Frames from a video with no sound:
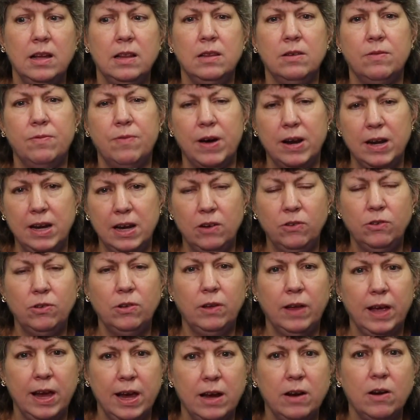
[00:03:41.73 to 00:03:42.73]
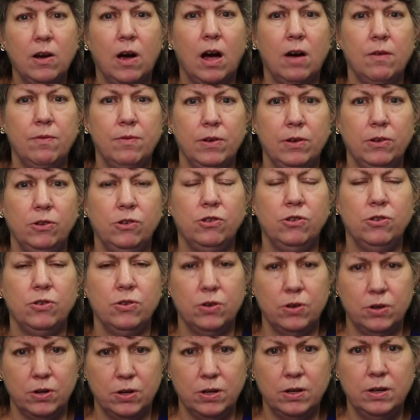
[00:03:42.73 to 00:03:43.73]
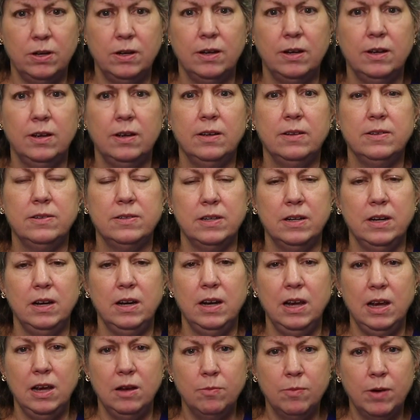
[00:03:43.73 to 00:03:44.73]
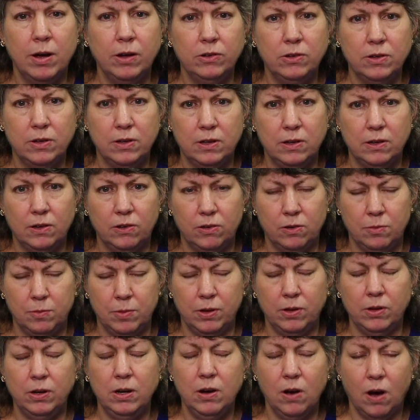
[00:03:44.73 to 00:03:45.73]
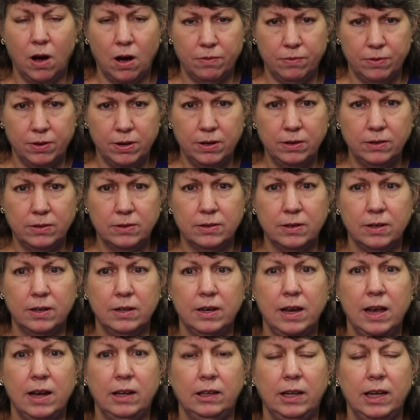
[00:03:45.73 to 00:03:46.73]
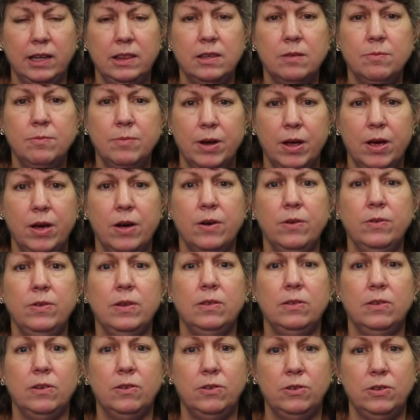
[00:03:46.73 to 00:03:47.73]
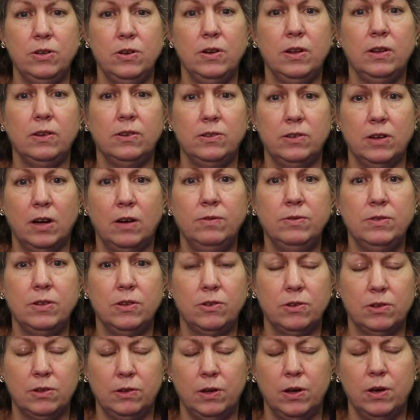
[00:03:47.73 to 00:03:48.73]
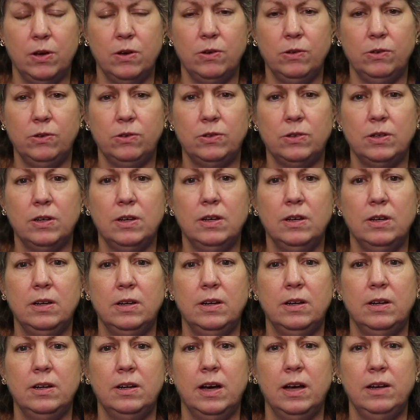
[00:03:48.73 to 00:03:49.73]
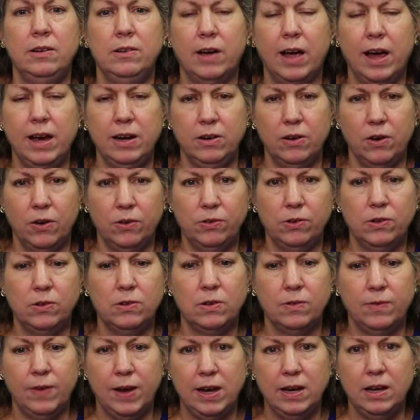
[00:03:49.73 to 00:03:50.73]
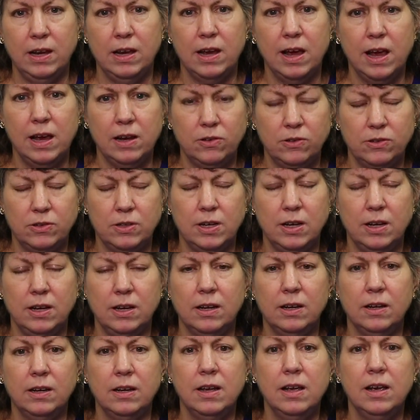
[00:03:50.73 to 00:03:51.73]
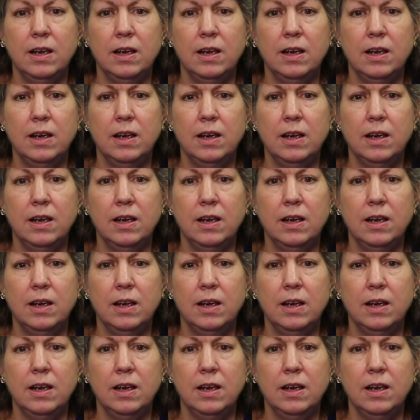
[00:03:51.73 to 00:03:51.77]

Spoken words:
The financial aid office should send an email to the disability office and let them know that the student self-disclosed a diagnosis of ADHD.